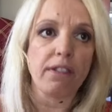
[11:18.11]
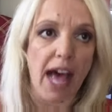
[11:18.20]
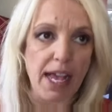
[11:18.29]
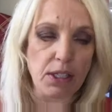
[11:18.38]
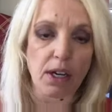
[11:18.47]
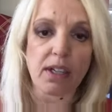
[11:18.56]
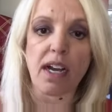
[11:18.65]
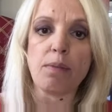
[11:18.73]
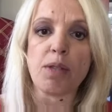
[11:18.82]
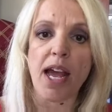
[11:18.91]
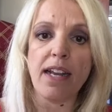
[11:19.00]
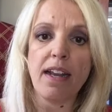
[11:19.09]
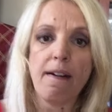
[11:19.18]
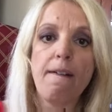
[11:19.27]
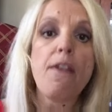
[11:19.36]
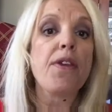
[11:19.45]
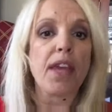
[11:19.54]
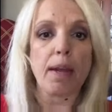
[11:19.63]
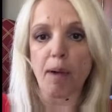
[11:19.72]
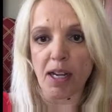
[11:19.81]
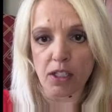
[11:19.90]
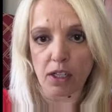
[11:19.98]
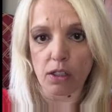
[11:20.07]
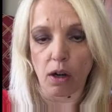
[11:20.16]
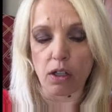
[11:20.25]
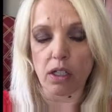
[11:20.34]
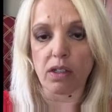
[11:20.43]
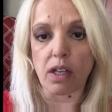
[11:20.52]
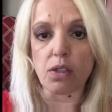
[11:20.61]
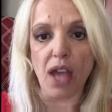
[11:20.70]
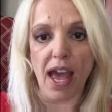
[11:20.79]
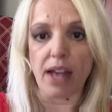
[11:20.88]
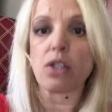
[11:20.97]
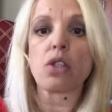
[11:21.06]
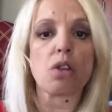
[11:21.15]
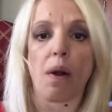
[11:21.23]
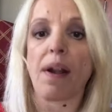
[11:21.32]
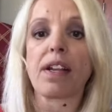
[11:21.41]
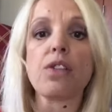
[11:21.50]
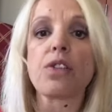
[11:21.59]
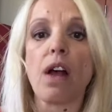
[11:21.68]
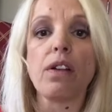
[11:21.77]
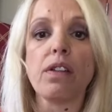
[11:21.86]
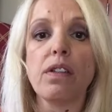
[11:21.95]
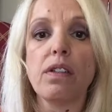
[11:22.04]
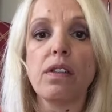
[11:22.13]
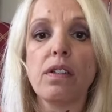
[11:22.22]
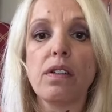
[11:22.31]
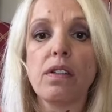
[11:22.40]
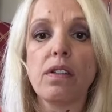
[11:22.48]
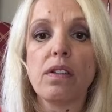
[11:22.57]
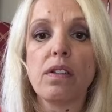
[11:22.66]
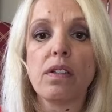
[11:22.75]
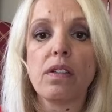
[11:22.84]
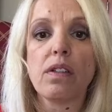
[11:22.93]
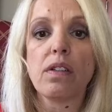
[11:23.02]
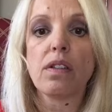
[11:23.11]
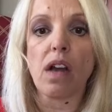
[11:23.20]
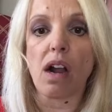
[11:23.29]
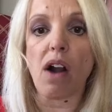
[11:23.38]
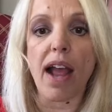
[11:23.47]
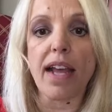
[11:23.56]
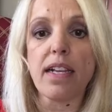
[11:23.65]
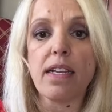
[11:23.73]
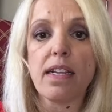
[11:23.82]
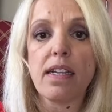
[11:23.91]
Lasseter comes in, he brings in George Lucas as a story consultant. Alright?